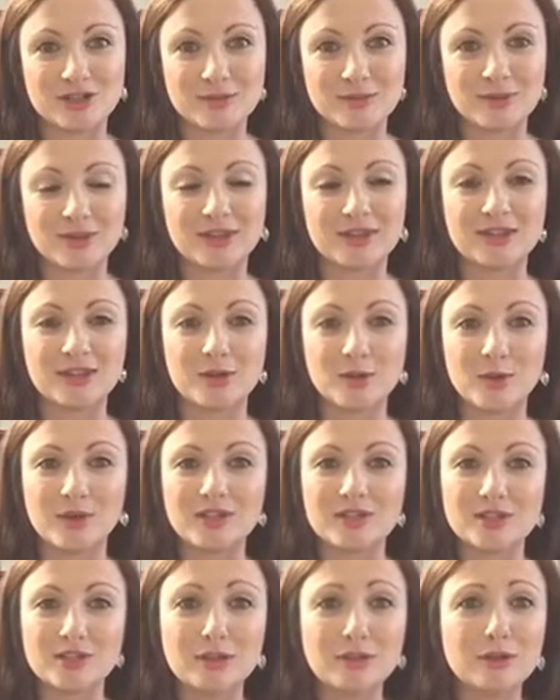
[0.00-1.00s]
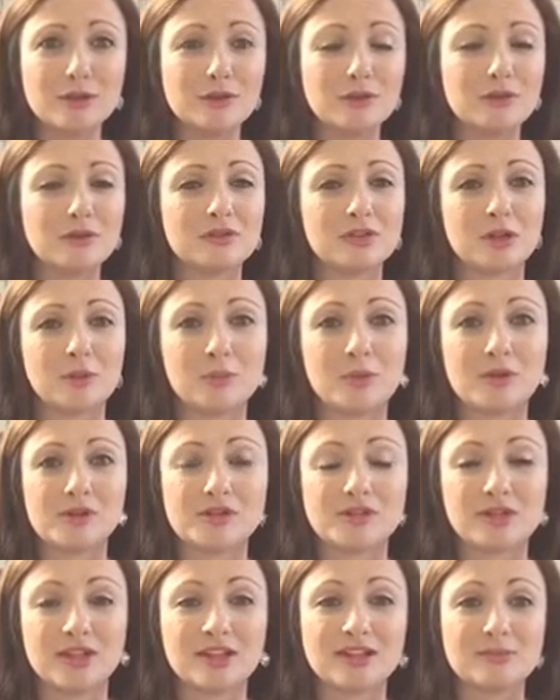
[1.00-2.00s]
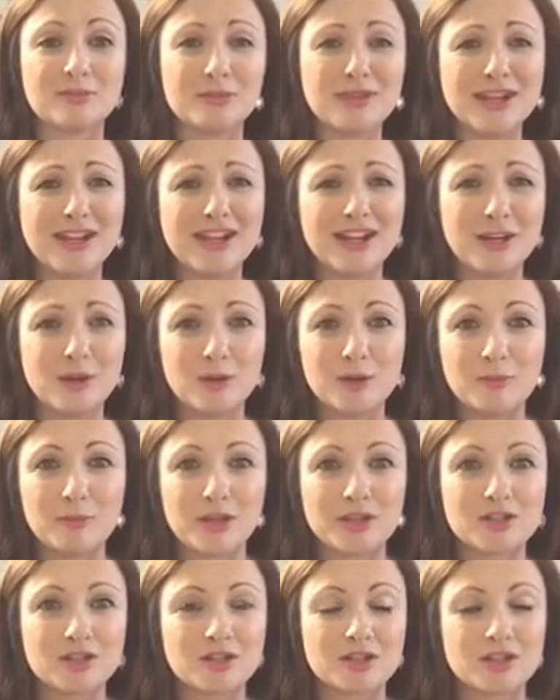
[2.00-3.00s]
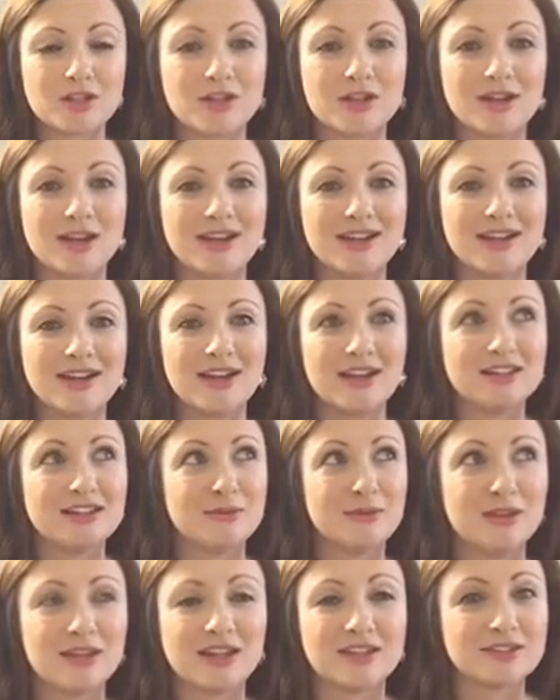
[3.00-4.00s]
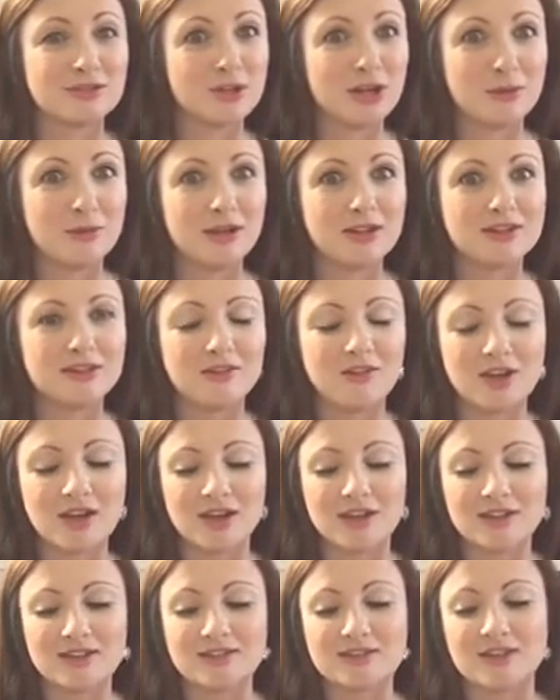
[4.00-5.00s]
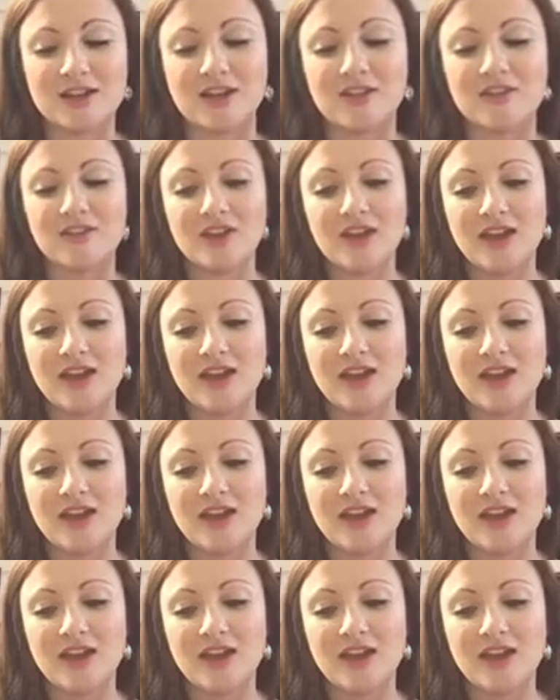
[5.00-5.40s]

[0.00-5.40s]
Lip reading: something that they're going to use, or a personalized planner with pictures of their grandkids. I mean, grandmas love that kind of stuff.